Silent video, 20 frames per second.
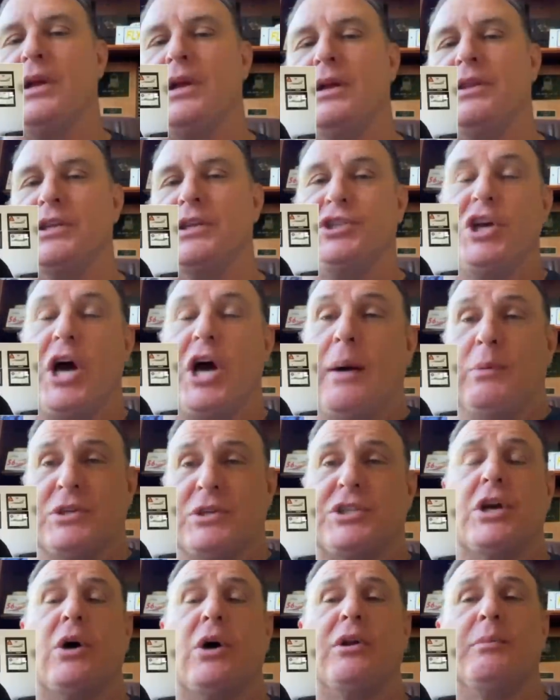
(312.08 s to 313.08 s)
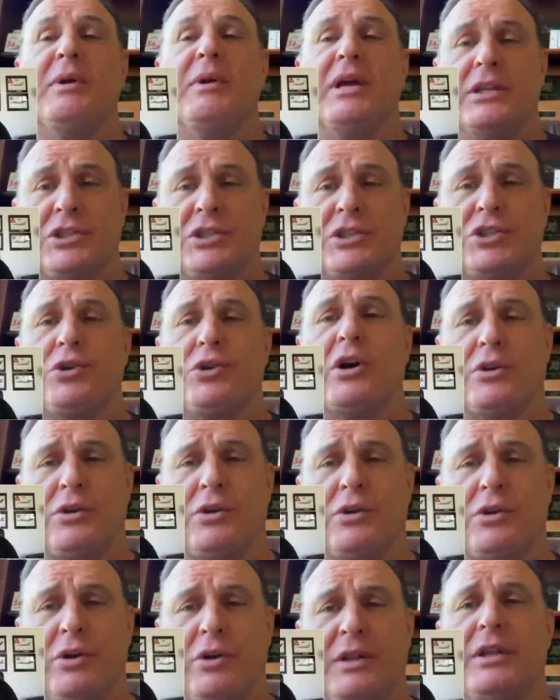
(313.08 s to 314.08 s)
The job was to go to be an
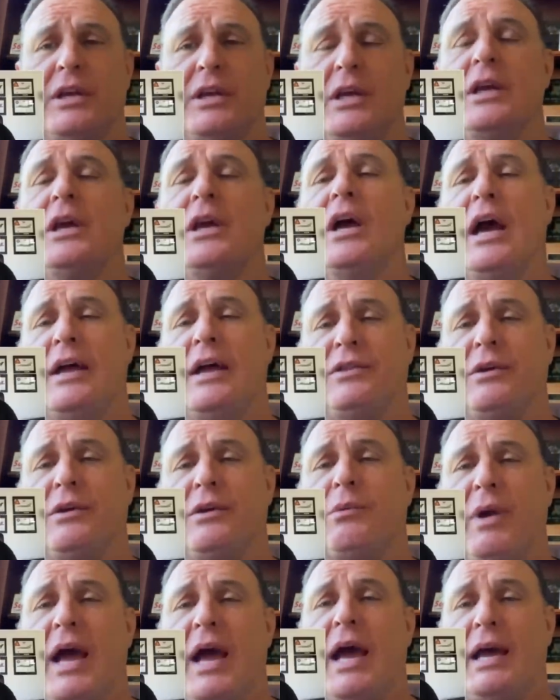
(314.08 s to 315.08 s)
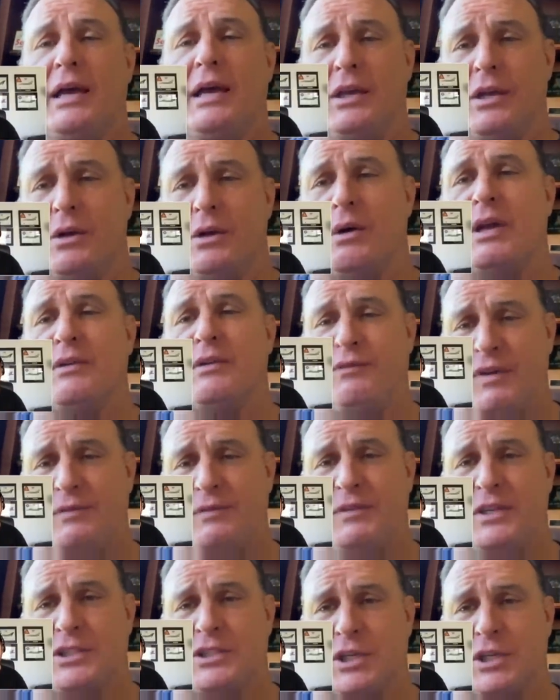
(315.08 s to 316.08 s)
instructor at the RAG, you know, in
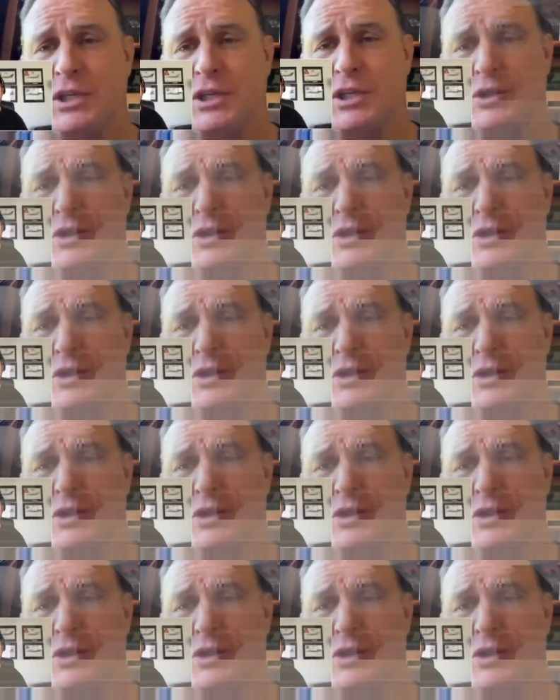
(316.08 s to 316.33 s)
56